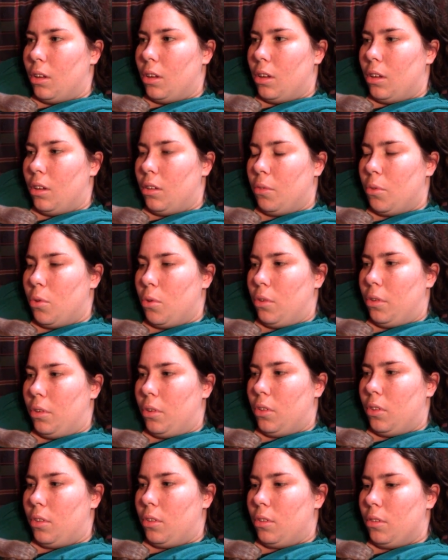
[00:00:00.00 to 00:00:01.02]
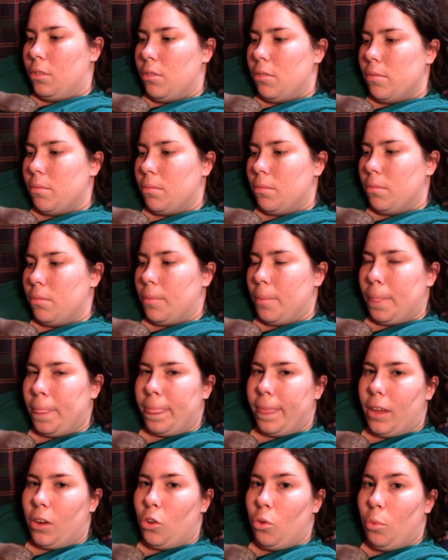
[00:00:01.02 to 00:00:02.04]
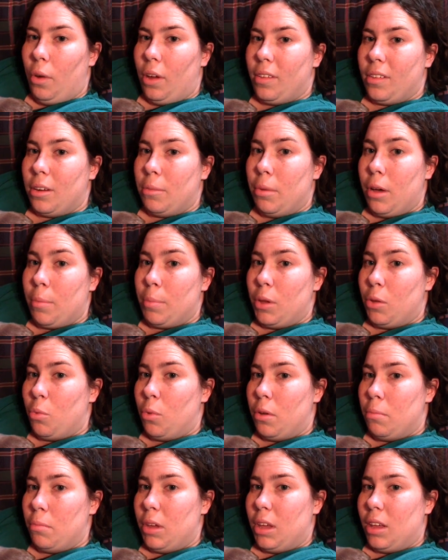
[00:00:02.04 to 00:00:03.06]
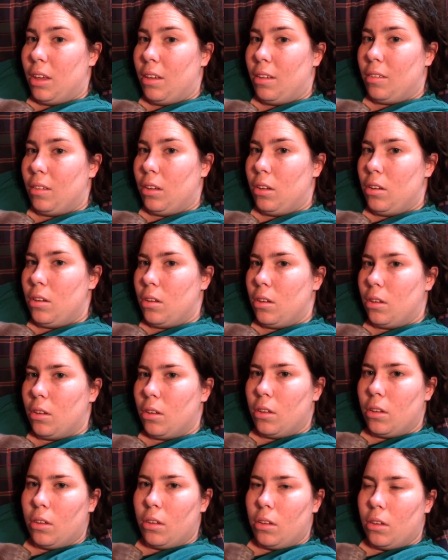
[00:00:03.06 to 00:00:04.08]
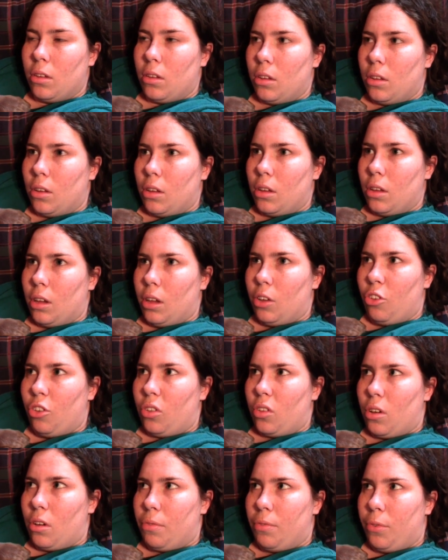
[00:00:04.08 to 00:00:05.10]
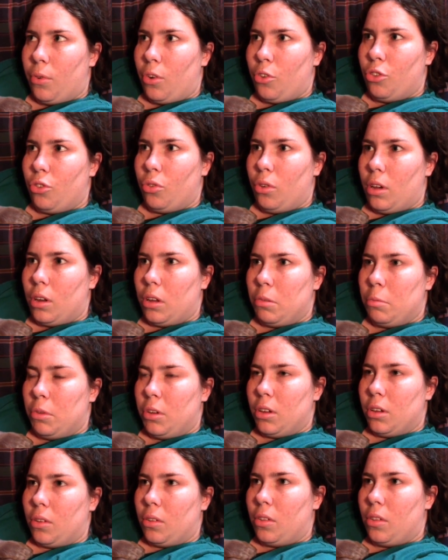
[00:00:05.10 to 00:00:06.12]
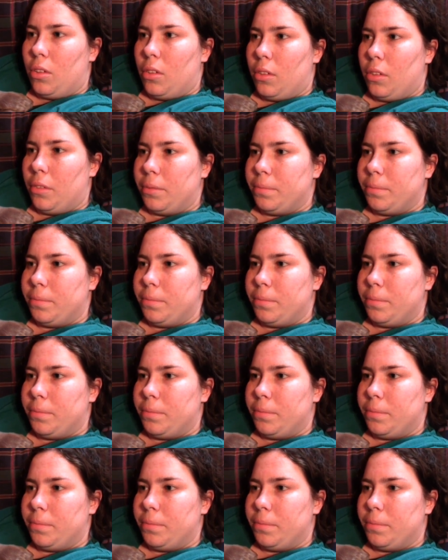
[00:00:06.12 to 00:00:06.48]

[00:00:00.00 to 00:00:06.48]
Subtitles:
And of course, I knew raising a puppy wouldn't be easy. I just got frustrated because